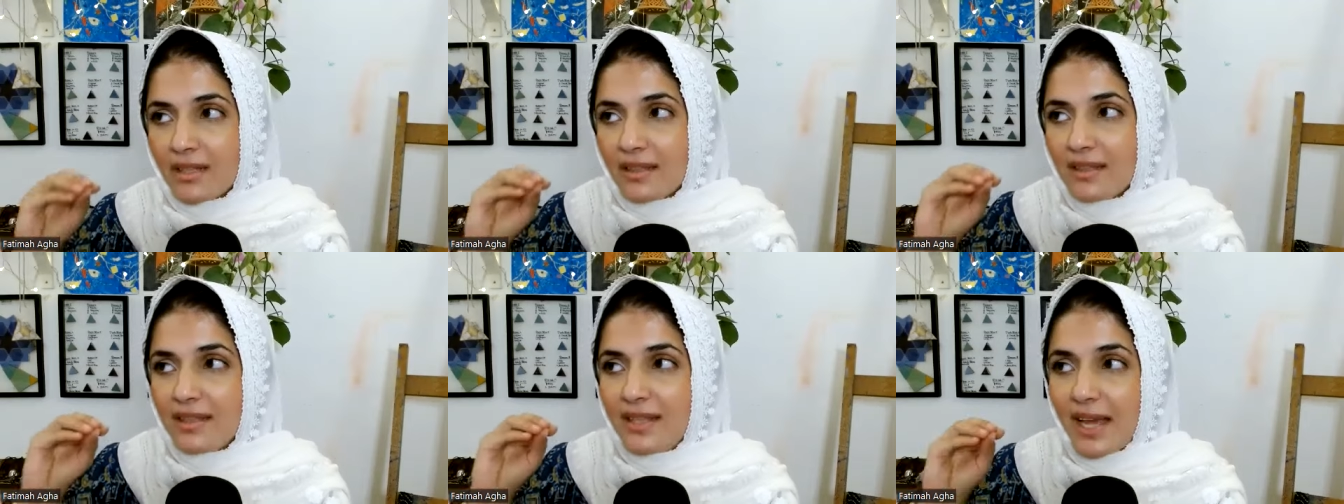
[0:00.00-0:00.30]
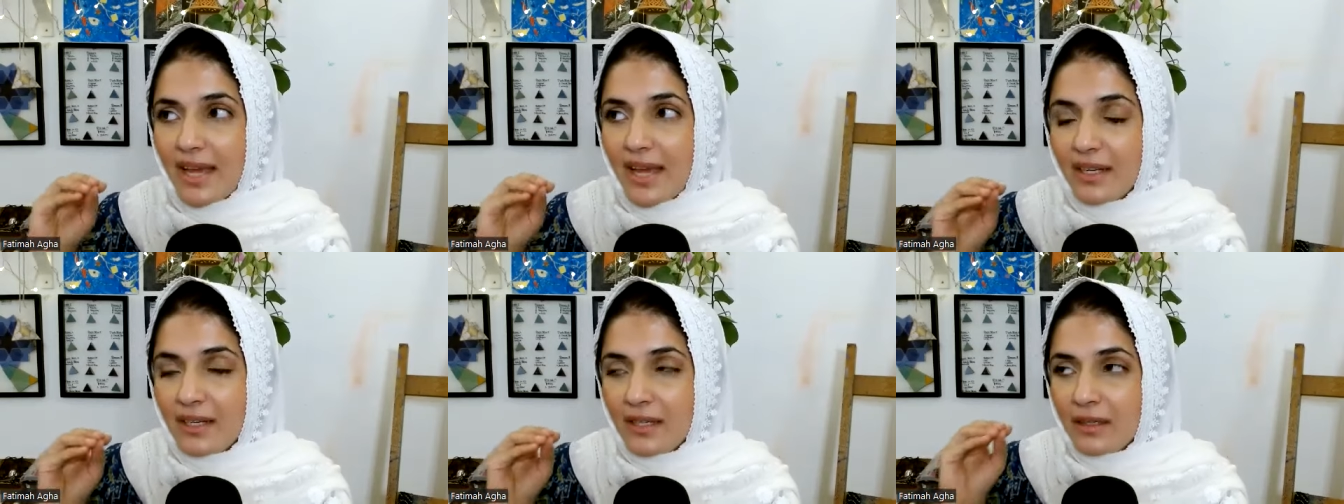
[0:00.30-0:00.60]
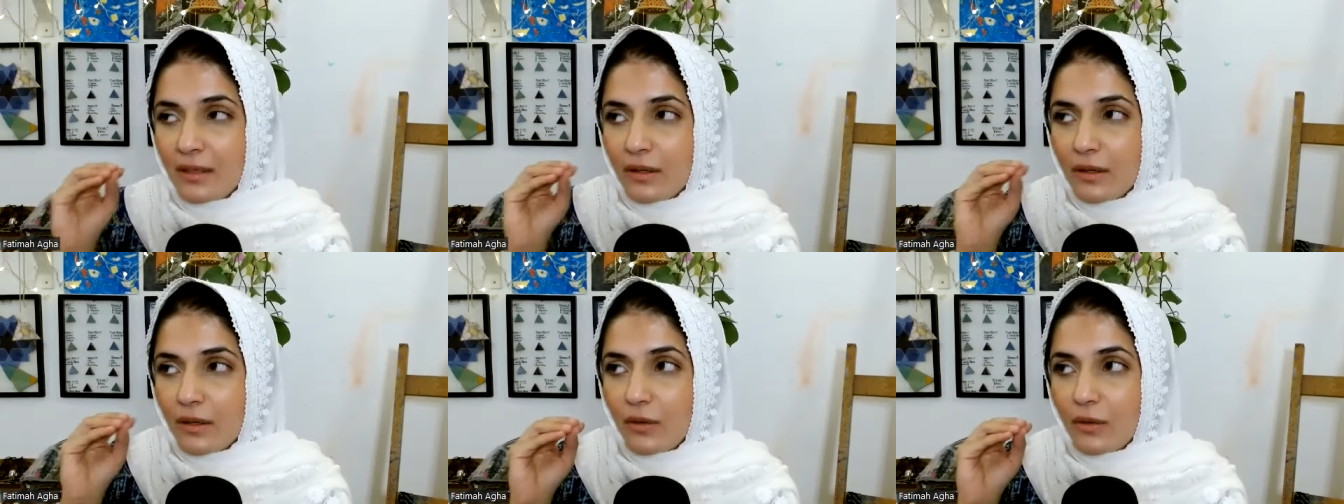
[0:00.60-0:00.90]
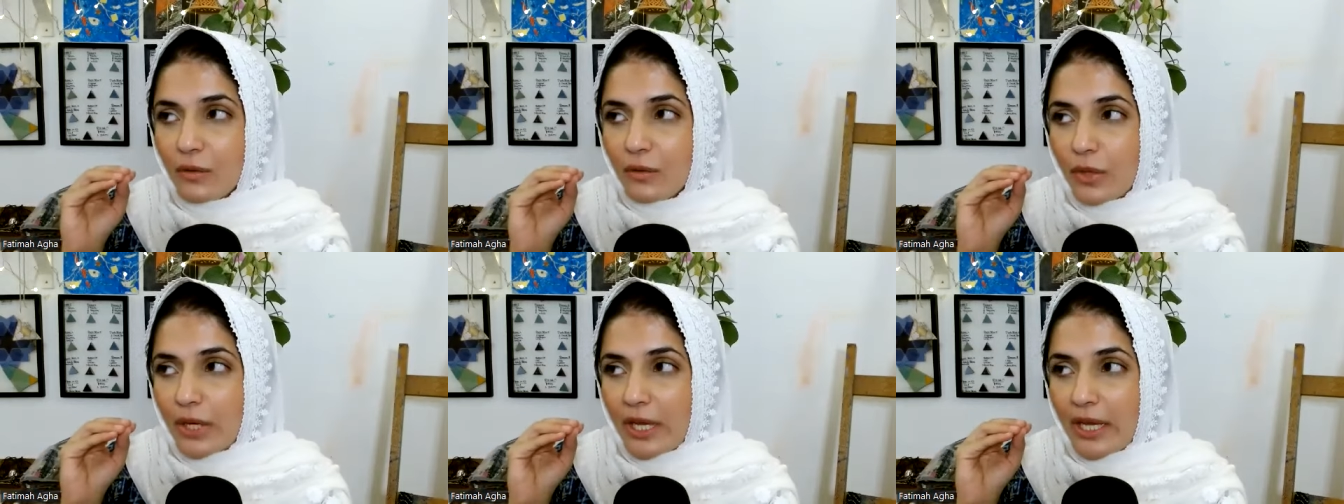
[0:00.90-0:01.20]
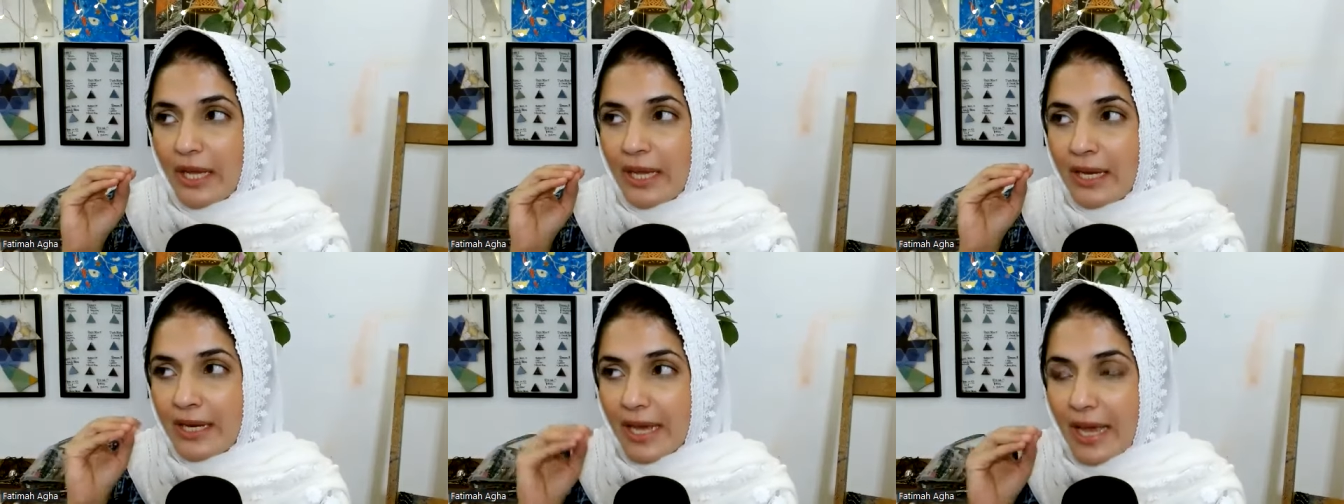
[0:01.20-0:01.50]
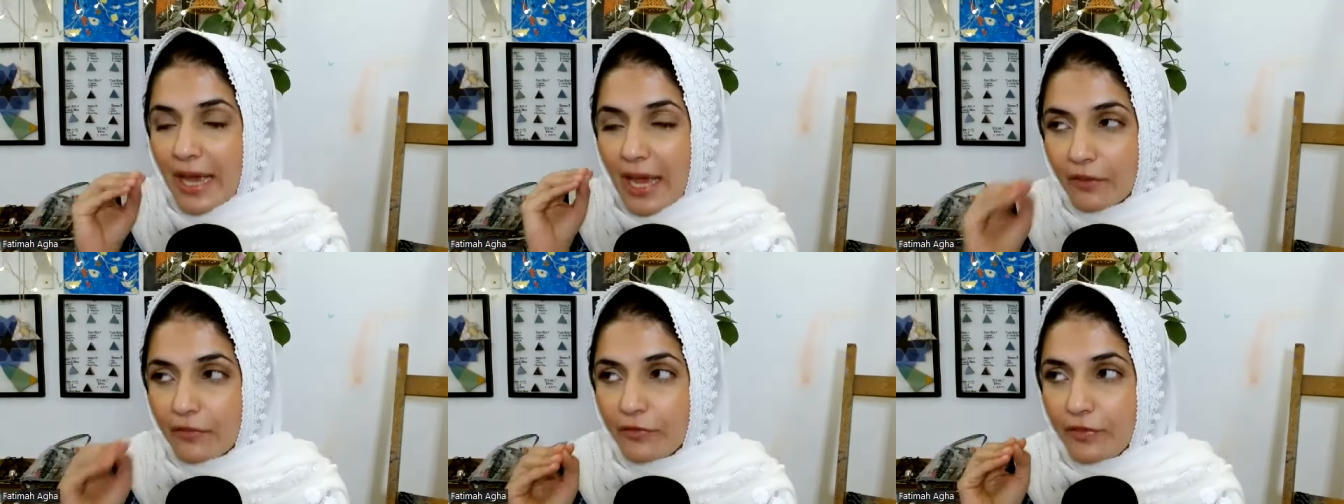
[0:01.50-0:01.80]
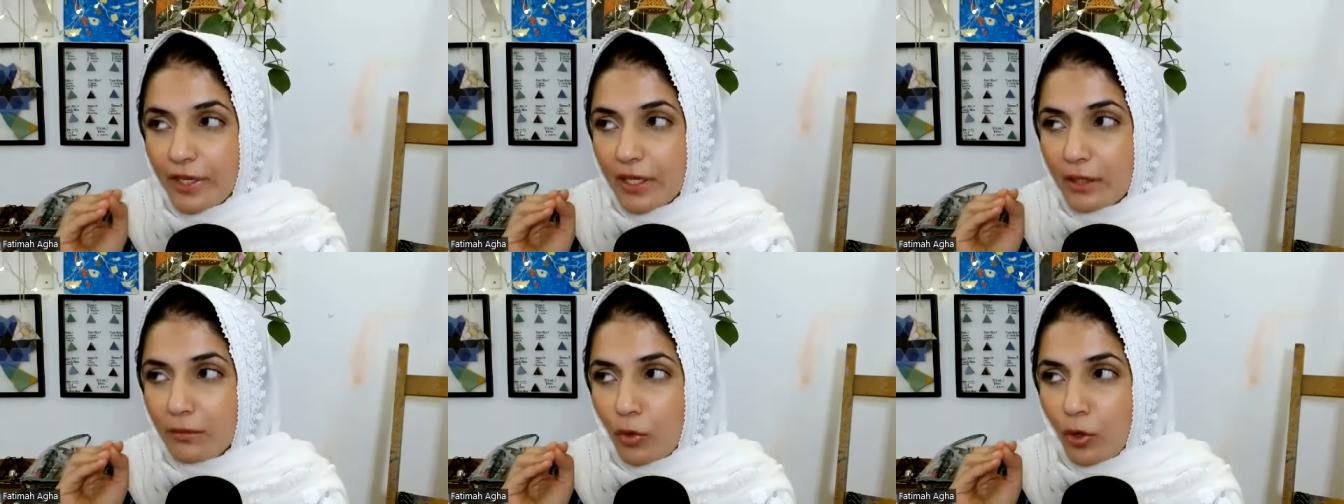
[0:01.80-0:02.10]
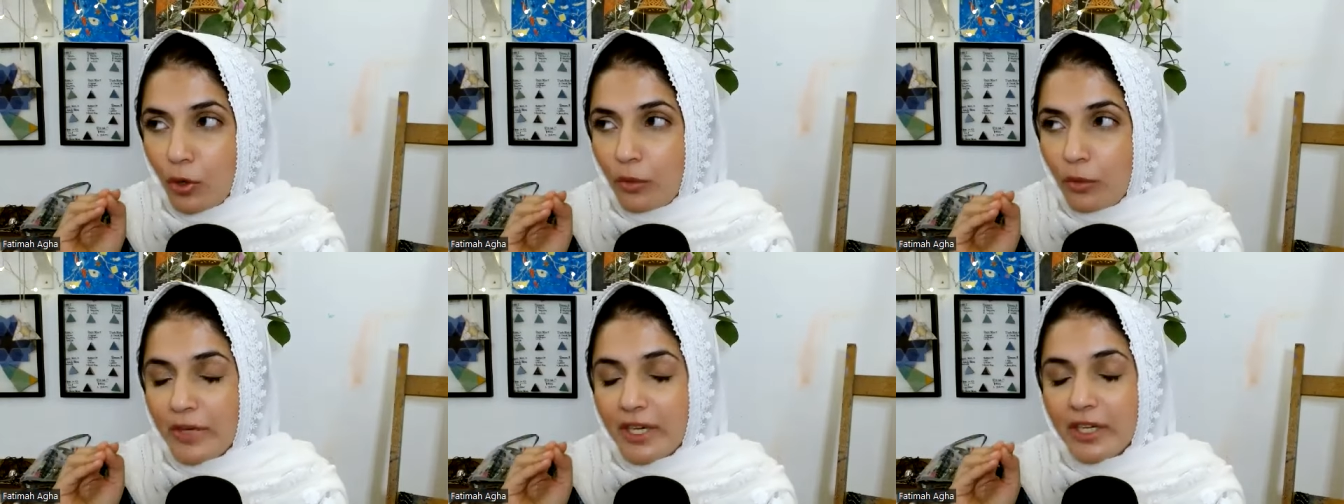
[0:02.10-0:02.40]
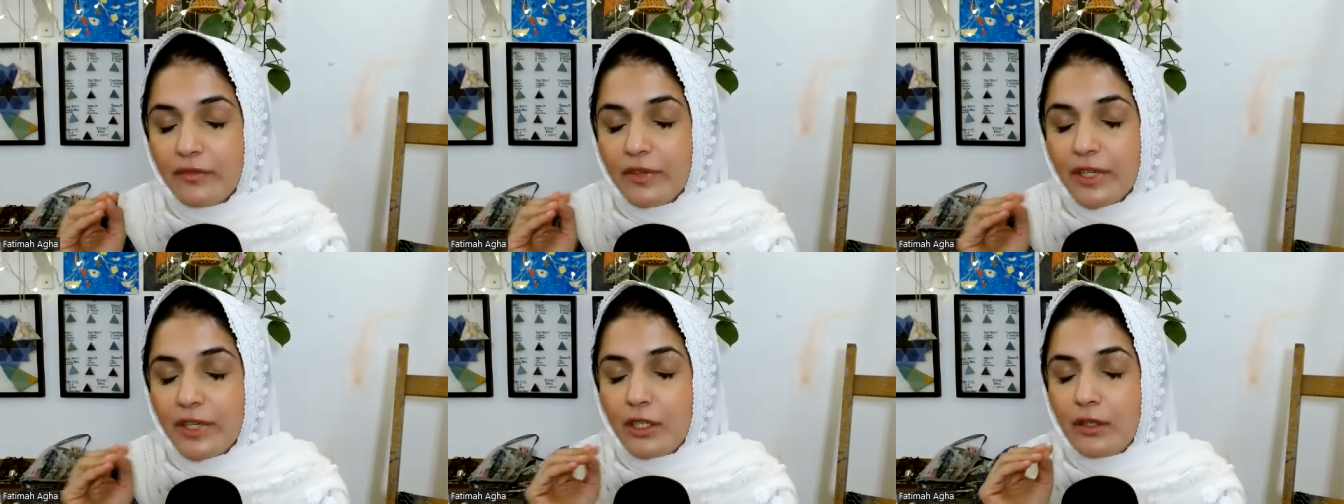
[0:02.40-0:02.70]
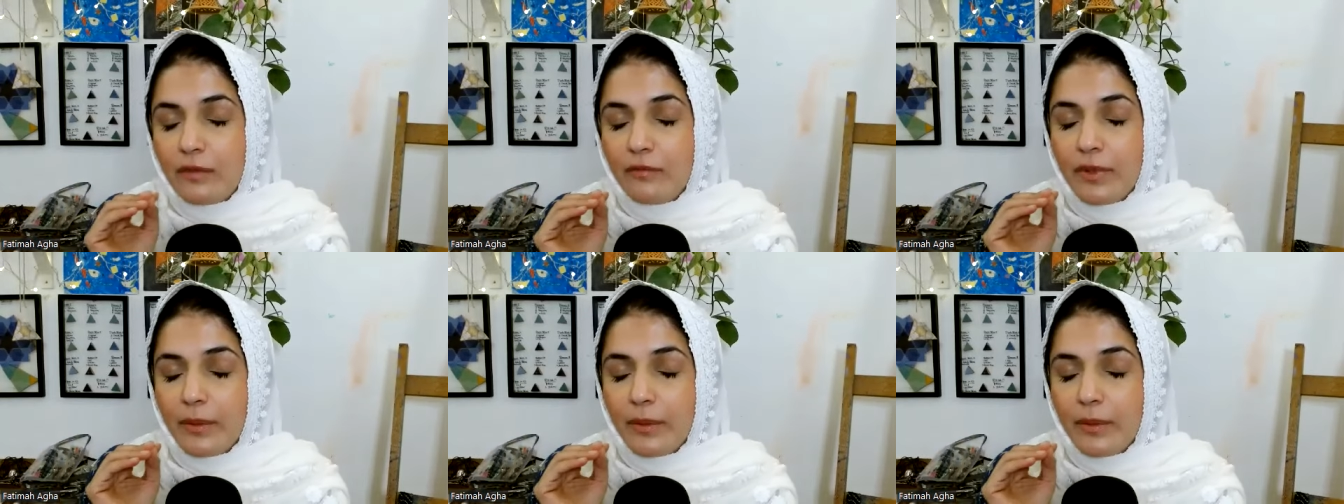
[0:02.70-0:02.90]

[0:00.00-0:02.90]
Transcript: then in every moment we,